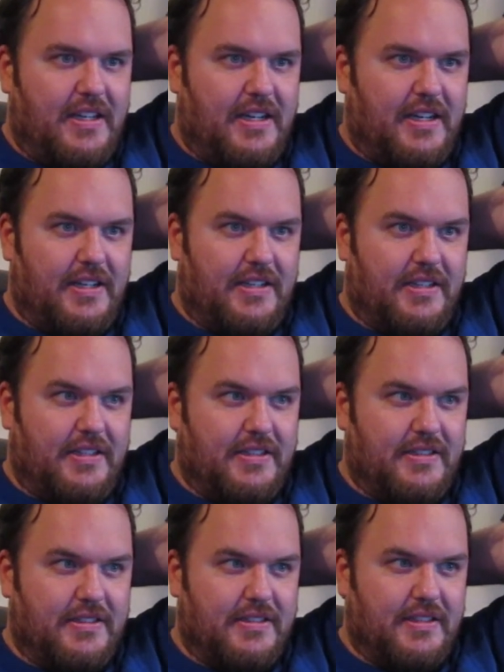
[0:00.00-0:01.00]
I'd, uh,
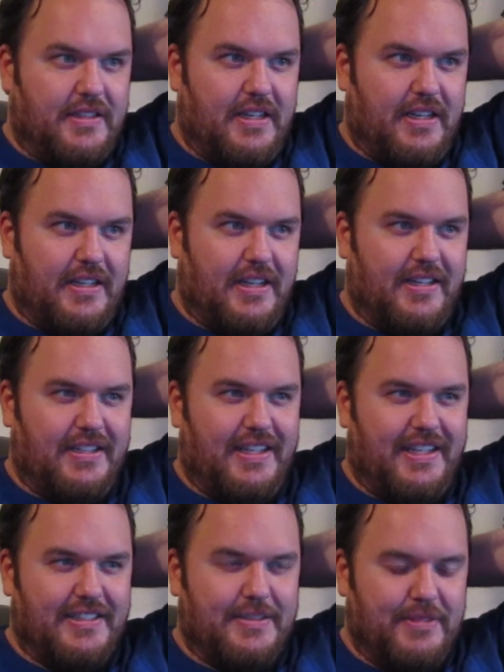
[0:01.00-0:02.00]
I'd, I'd,
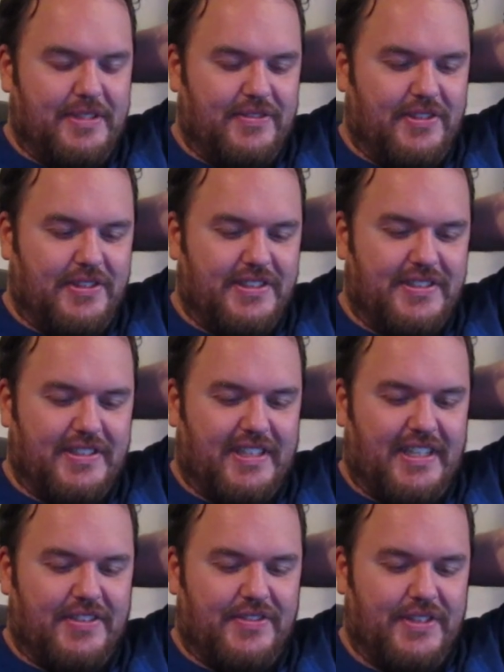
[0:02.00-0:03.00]
had some difficulties in the
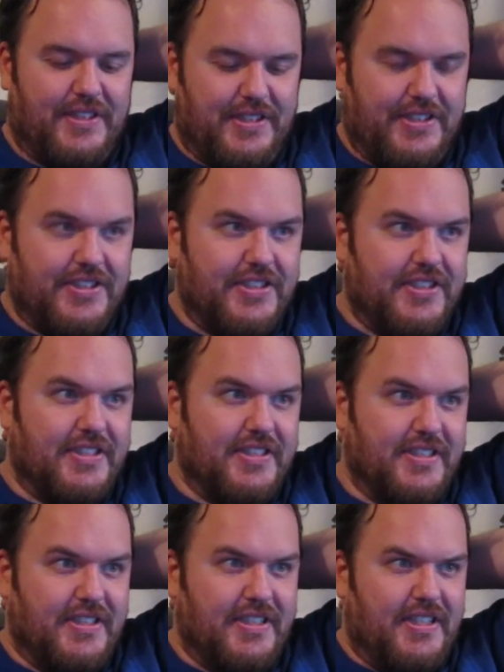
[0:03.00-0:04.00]
last village.
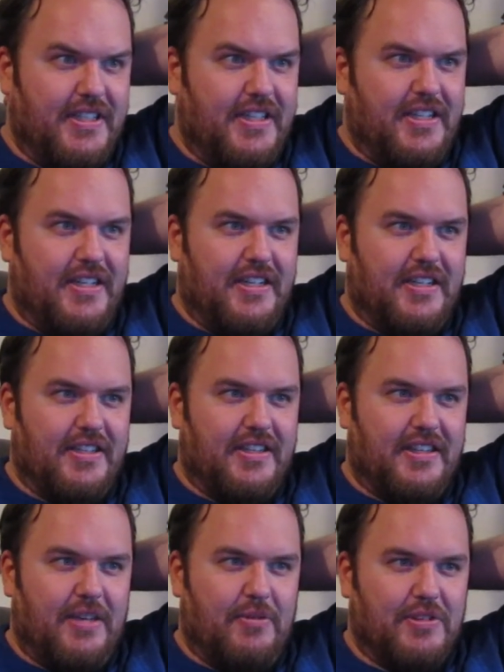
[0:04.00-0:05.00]
Uh,
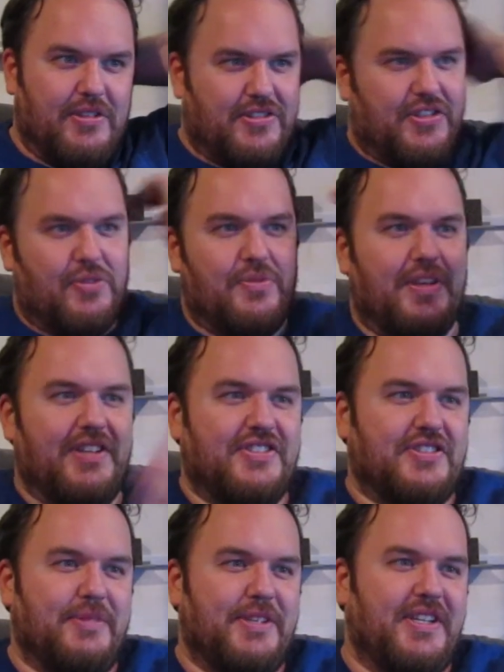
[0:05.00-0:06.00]
they weren't so
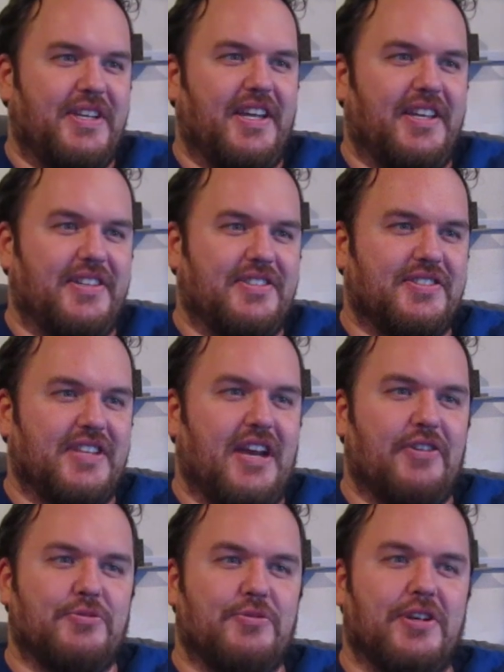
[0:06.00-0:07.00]
nice to me, and
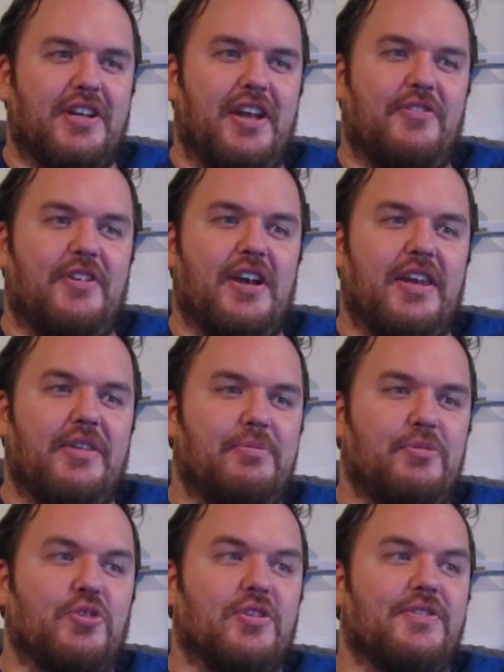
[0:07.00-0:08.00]
I was worried I'd find
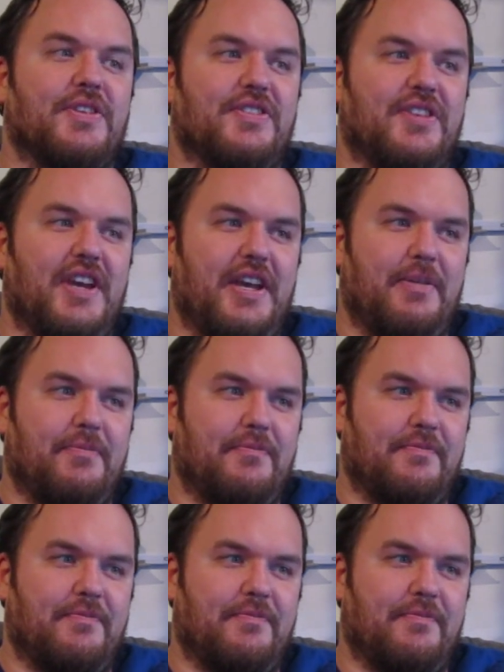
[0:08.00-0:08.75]
more of the same.